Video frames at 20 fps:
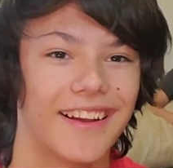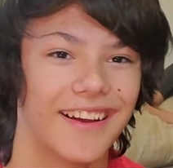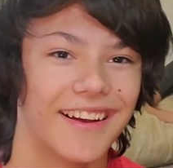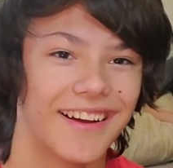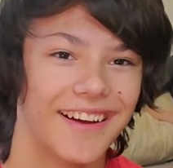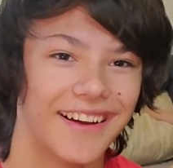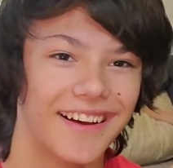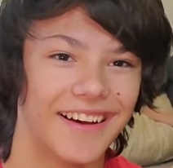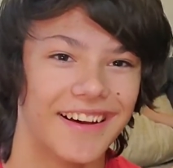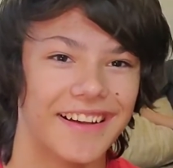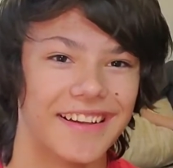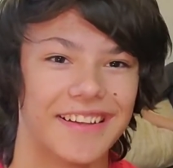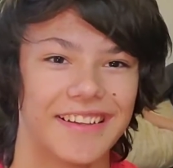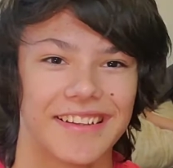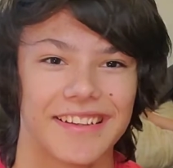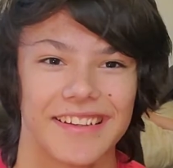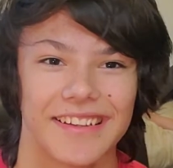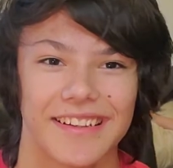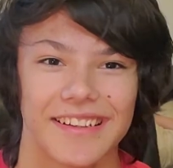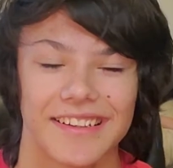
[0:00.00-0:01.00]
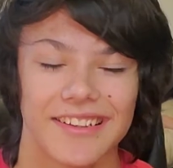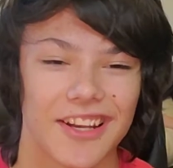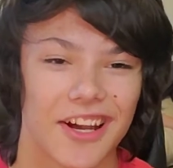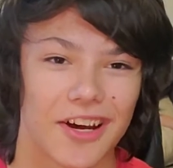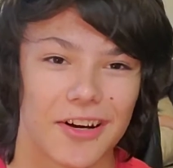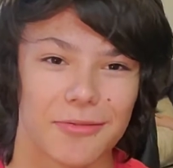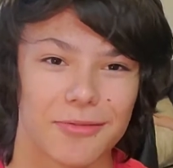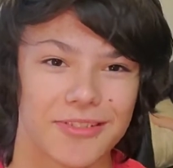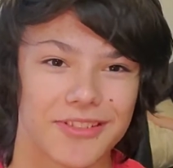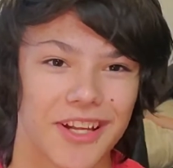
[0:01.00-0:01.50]

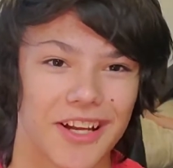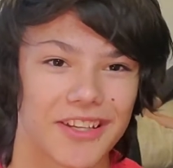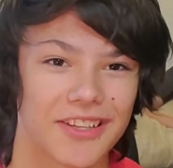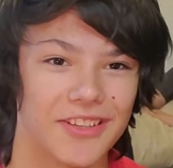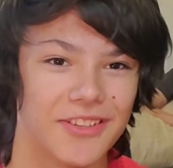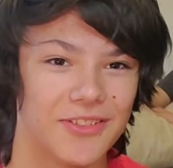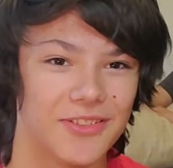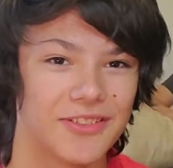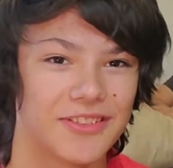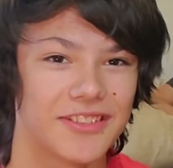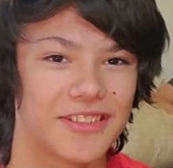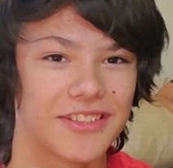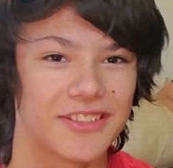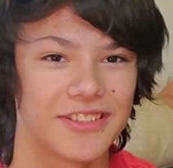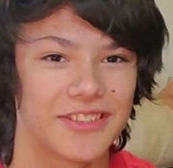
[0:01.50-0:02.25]
No, it was not used.